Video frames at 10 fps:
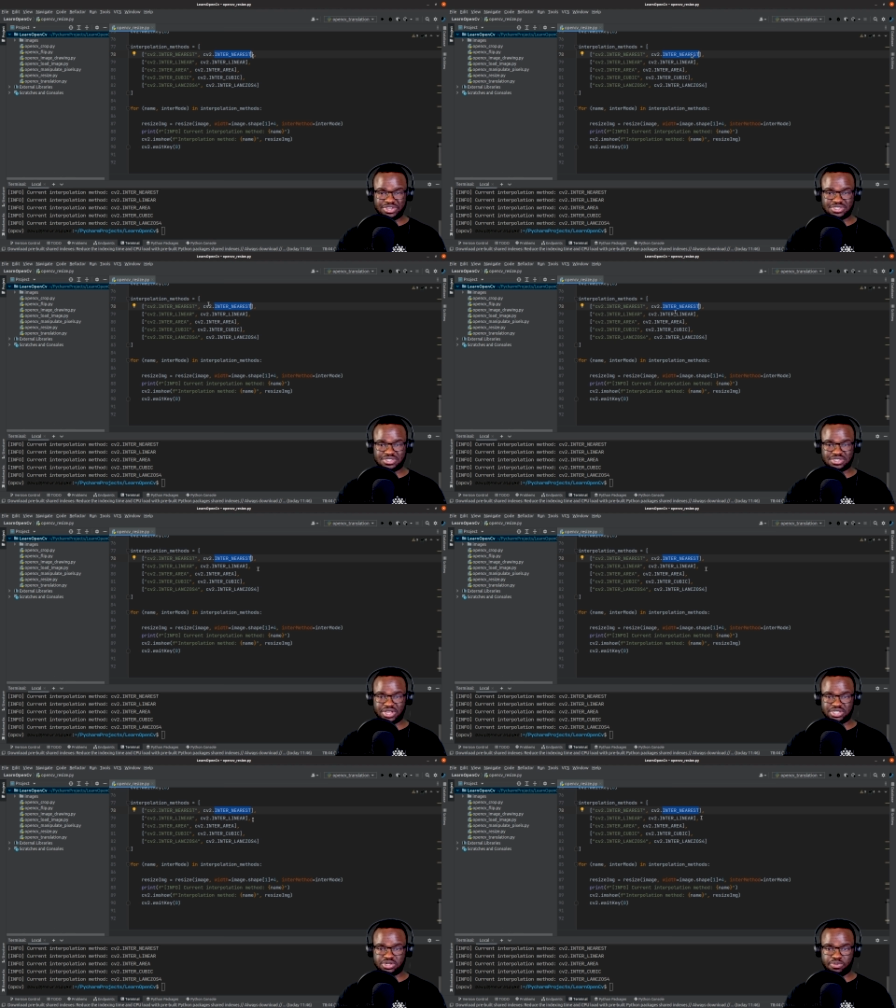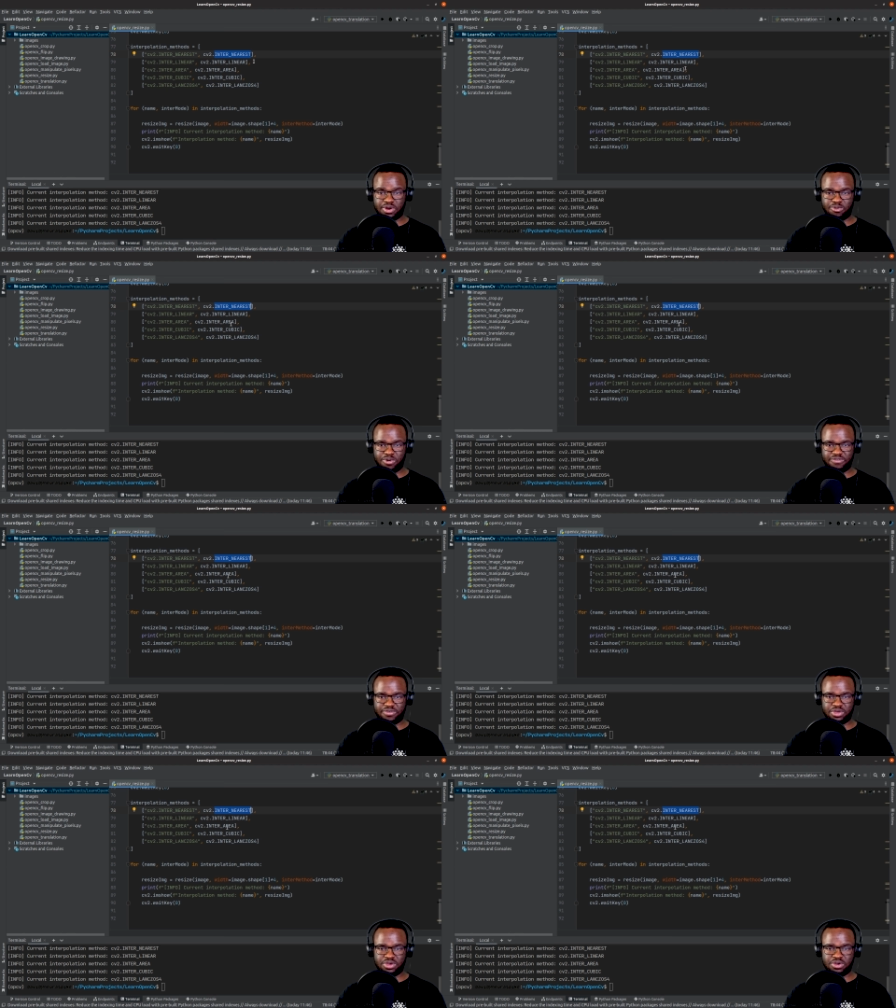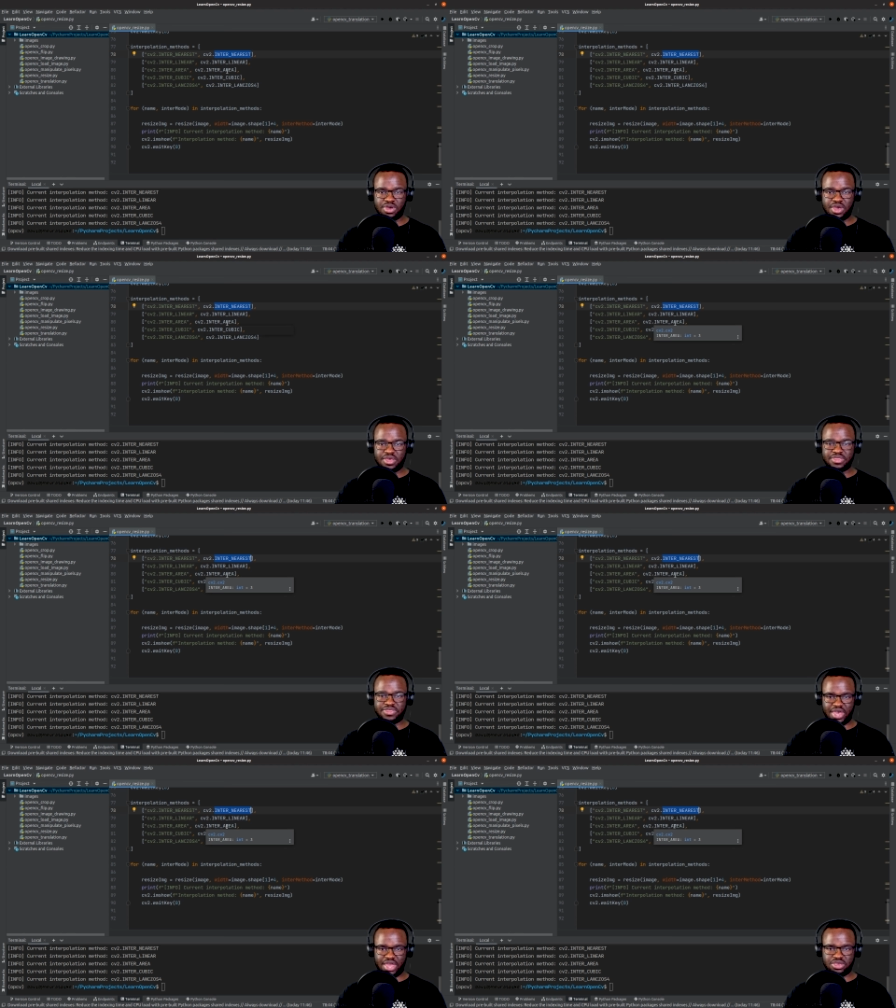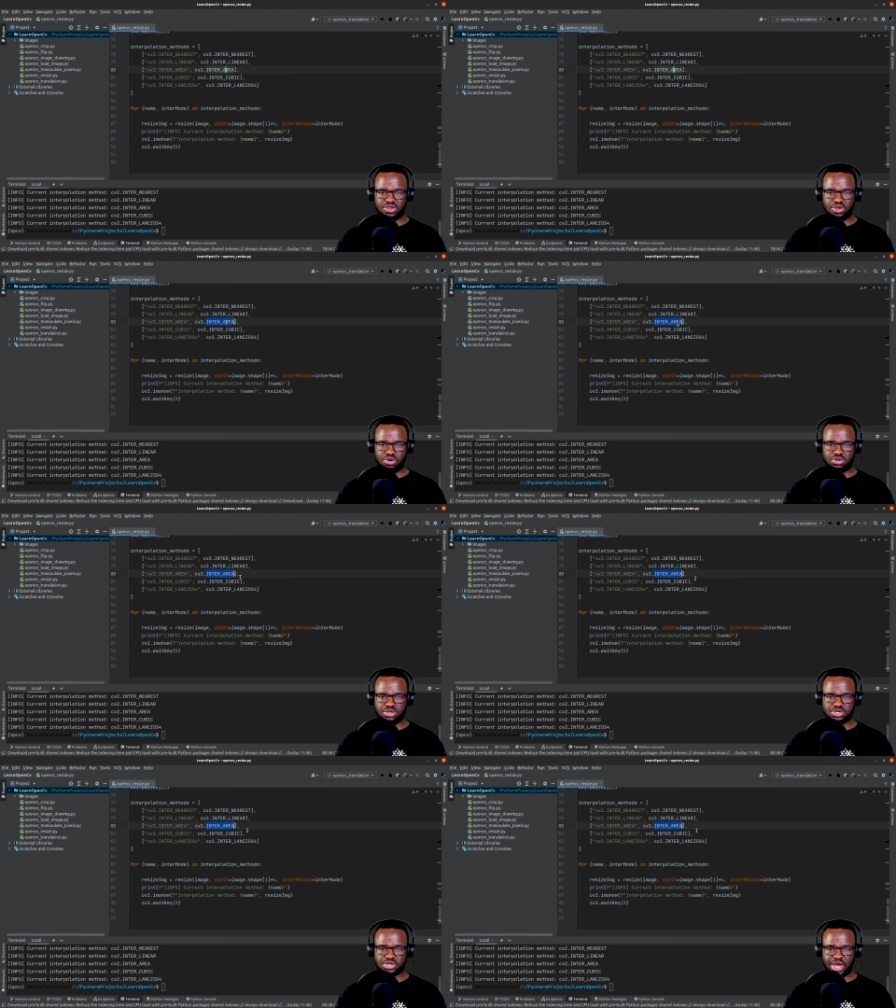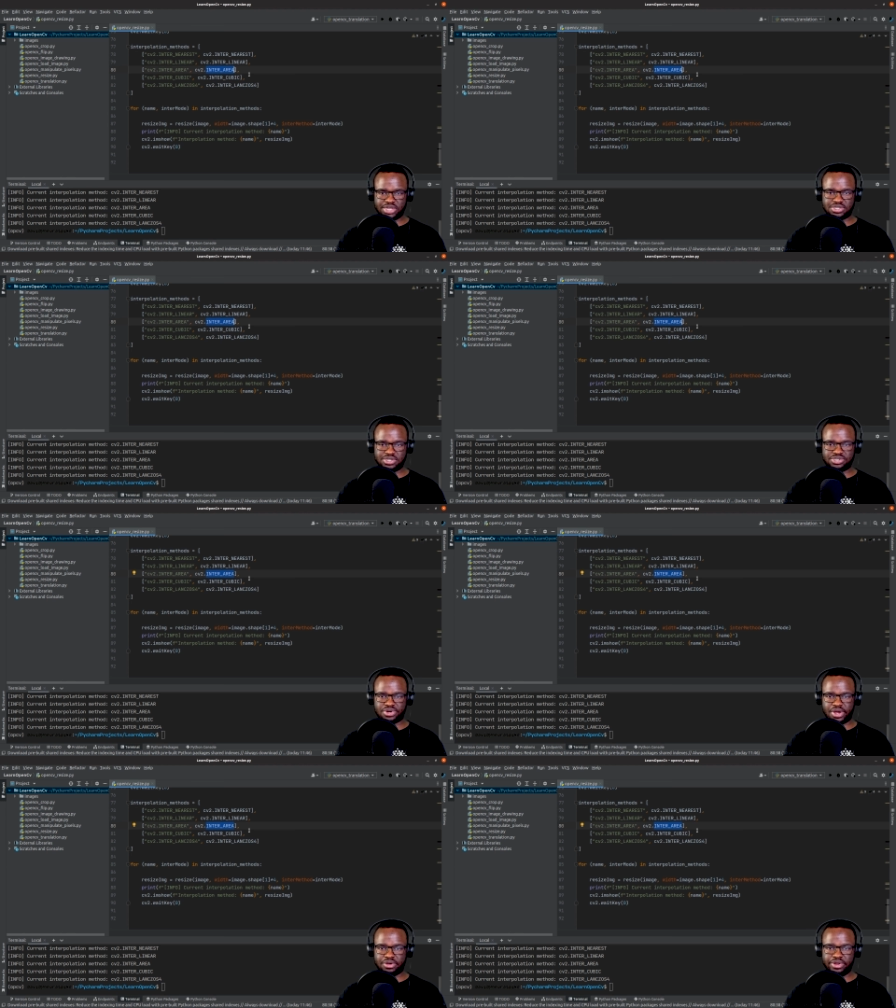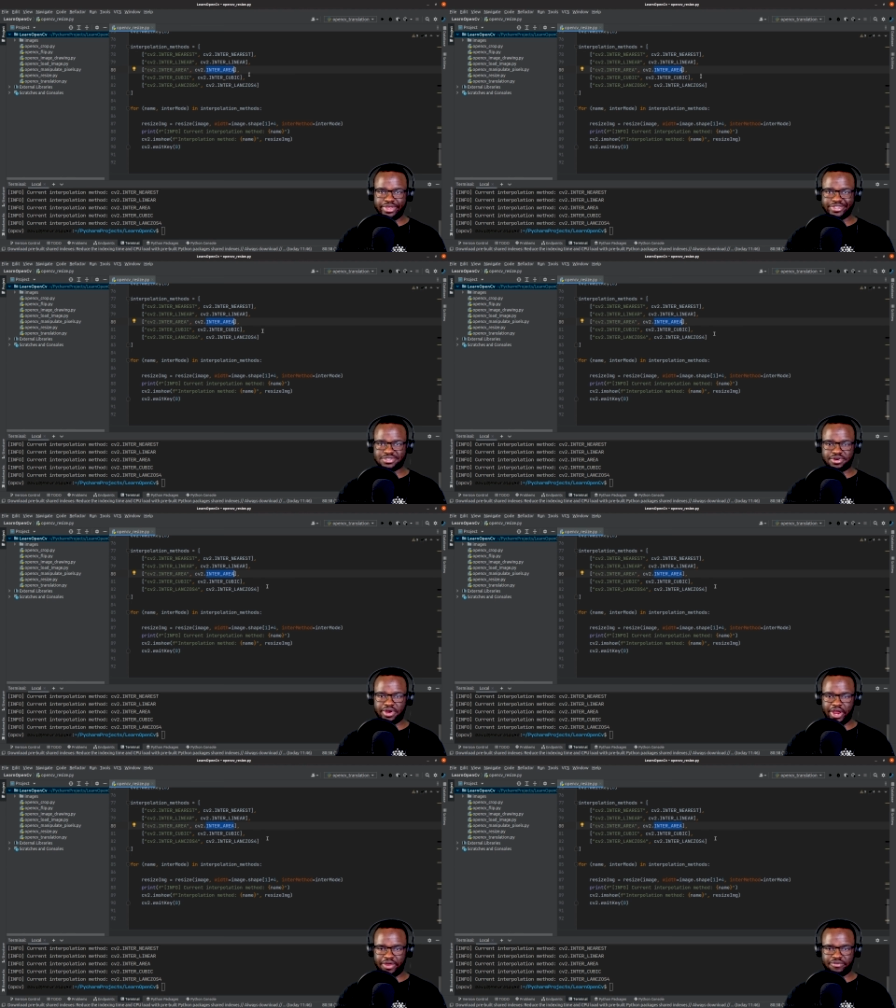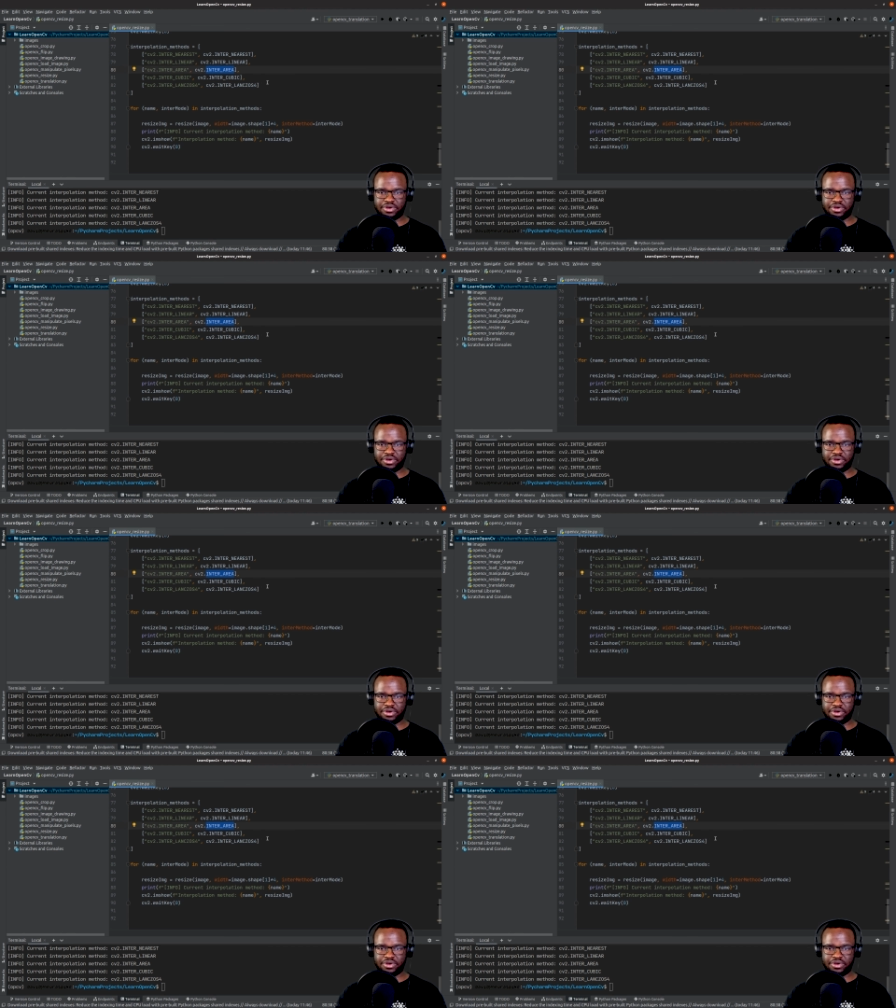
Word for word: doesn't actually work well for you, then, you know, you should actually try out Inter Area.